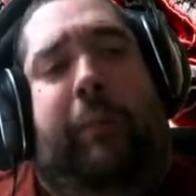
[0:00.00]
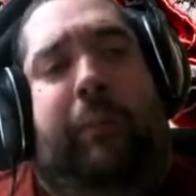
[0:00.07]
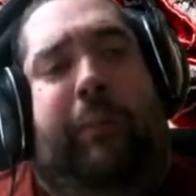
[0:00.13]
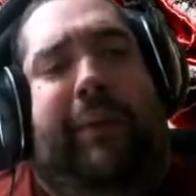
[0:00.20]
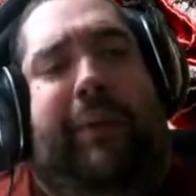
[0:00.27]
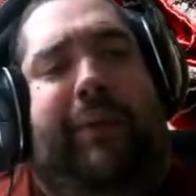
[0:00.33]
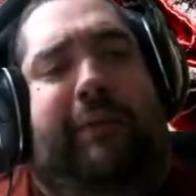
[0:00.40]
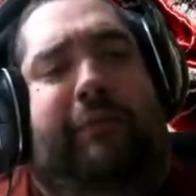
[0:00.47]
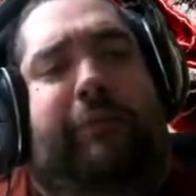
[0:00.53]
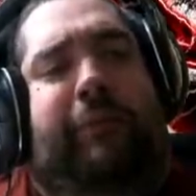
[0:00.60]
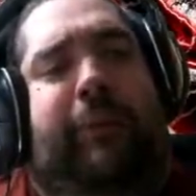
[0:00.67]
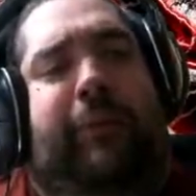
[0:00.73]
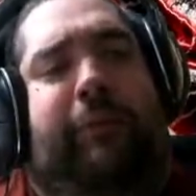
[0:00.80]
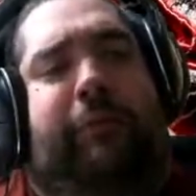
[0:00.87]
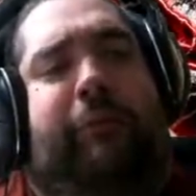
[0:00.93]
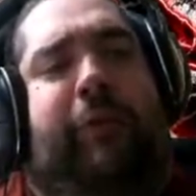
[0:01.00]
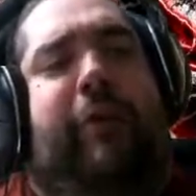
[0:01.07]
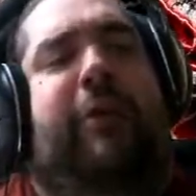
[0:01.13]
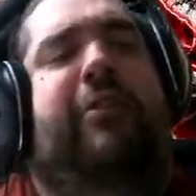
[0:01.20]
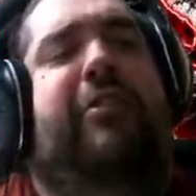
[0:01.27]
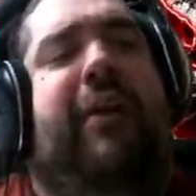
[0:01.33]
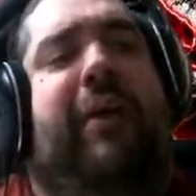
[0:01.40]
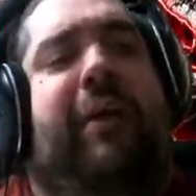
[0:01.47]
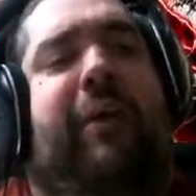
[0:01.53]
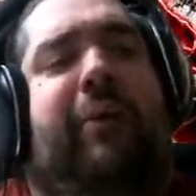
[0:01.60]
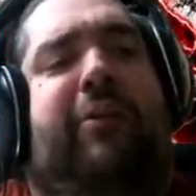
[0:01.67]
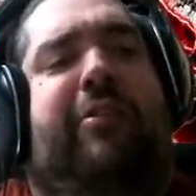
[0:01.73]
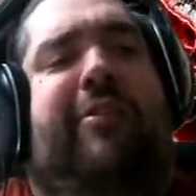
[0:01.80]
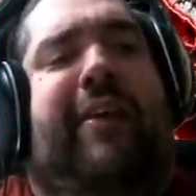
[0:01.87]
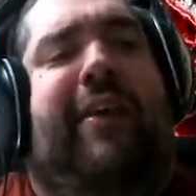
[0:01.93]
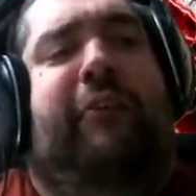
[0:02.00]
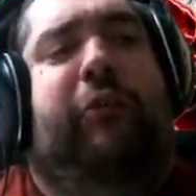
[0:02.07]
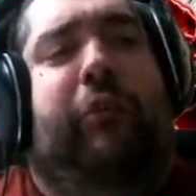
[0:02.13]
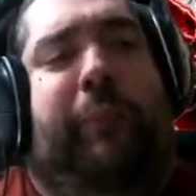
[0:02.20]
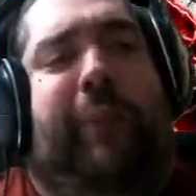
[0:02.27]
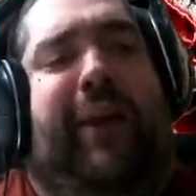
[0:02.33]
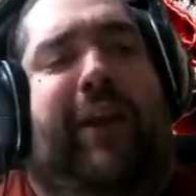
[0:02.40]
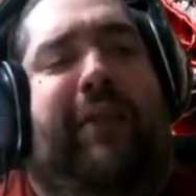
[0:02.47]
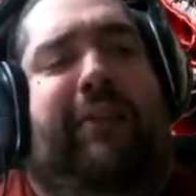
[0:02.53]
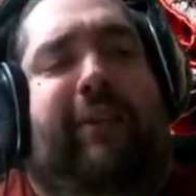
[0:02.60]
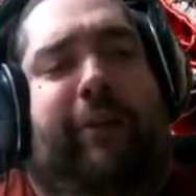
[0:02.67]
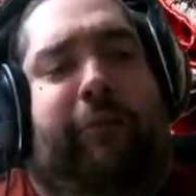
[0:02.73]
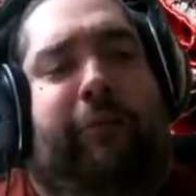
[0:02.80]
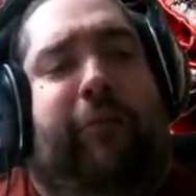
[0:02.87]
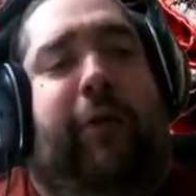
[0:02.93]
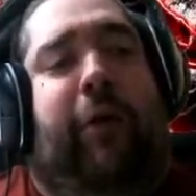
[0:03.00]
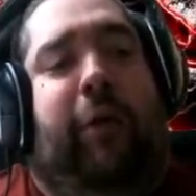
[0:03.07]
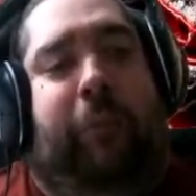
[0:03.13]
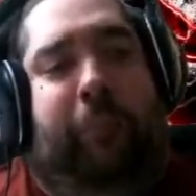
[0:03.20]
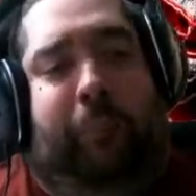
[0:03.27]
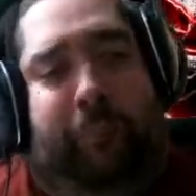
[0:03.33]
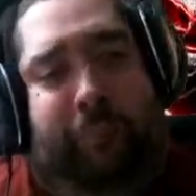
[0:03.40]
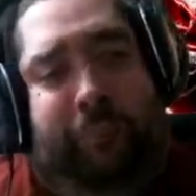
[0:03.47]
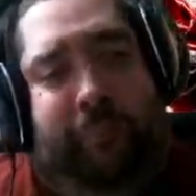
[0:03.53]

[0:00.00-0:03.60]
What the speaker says: But the first several minutes of the film,